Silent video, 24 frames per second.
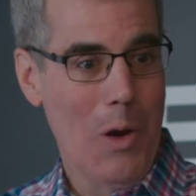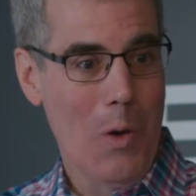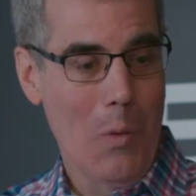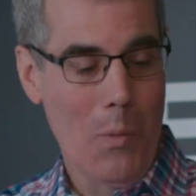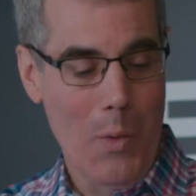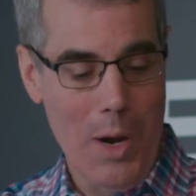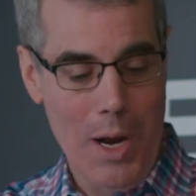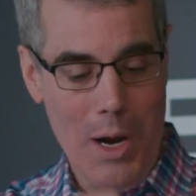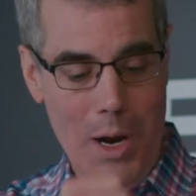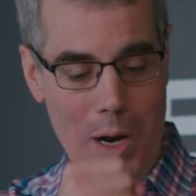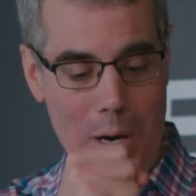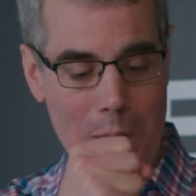
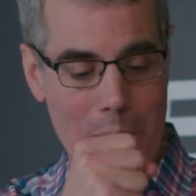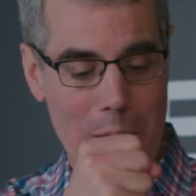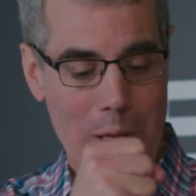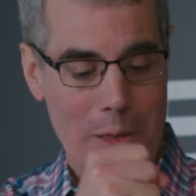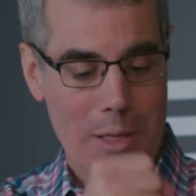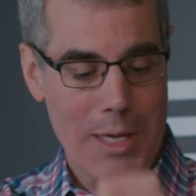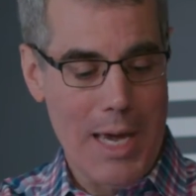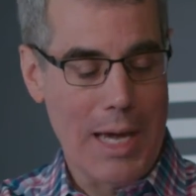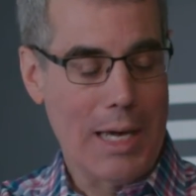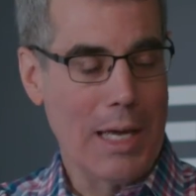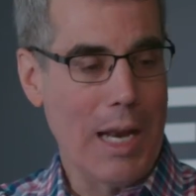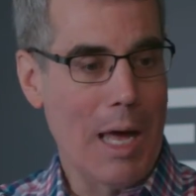where
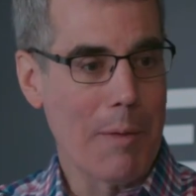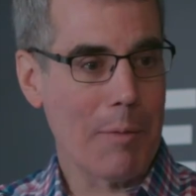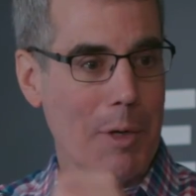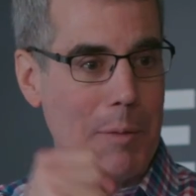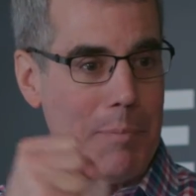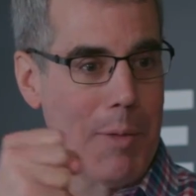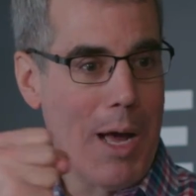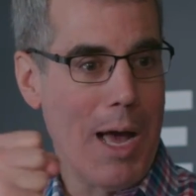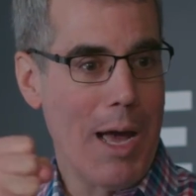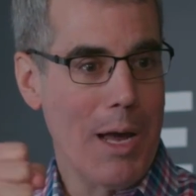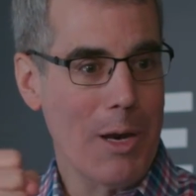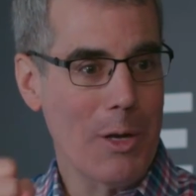the economic
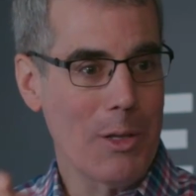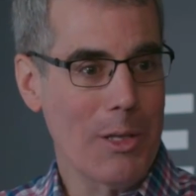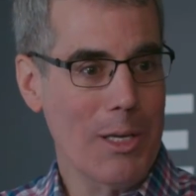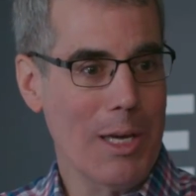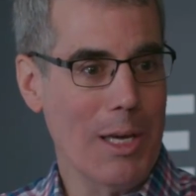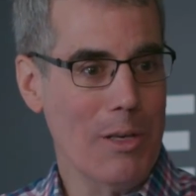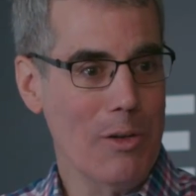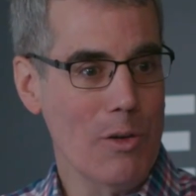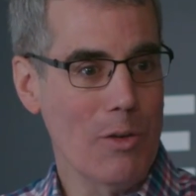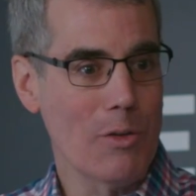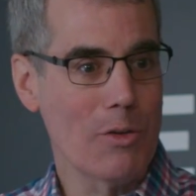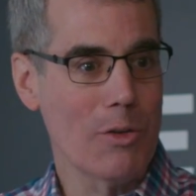buyer, the
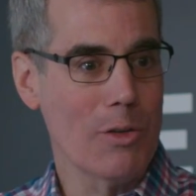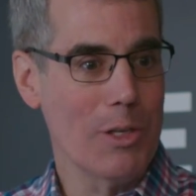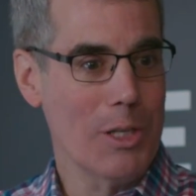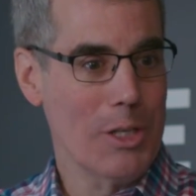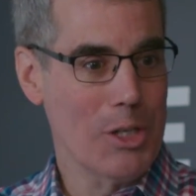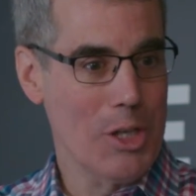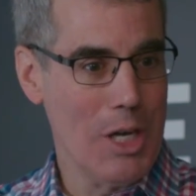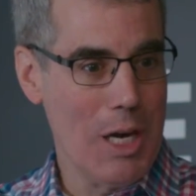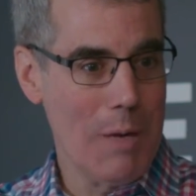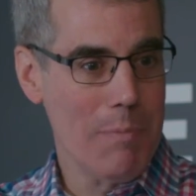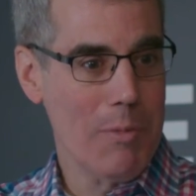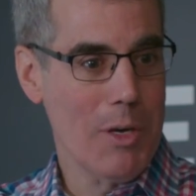end user, and the
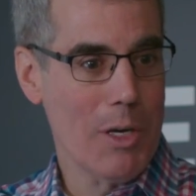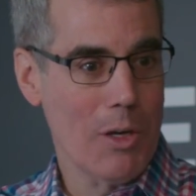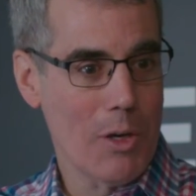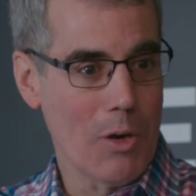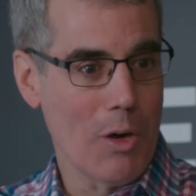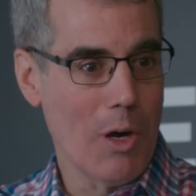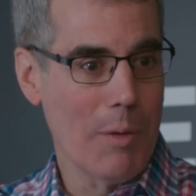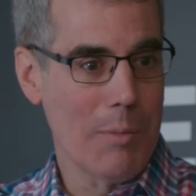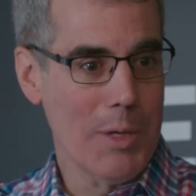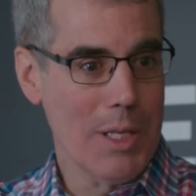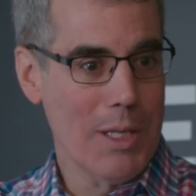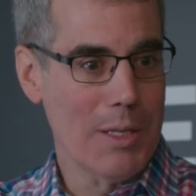champion could
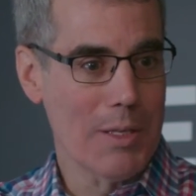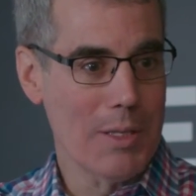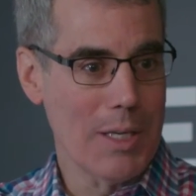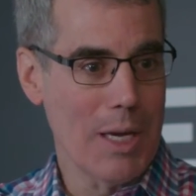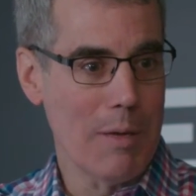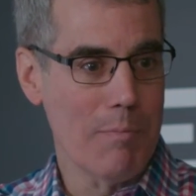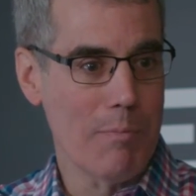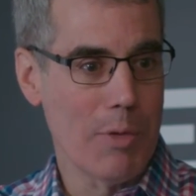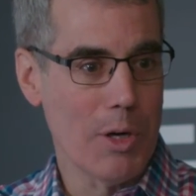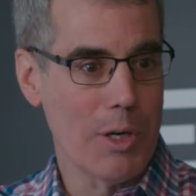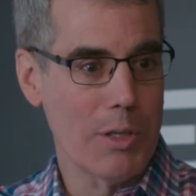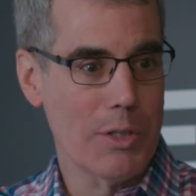all be the
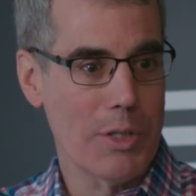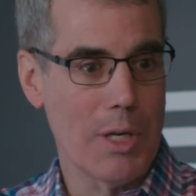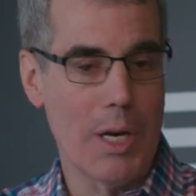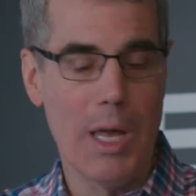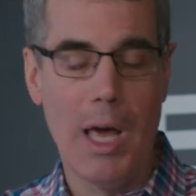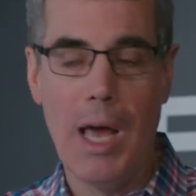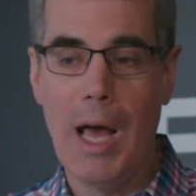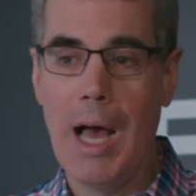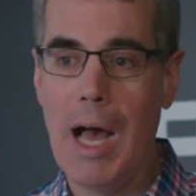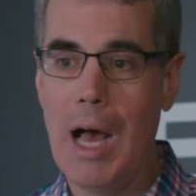same person,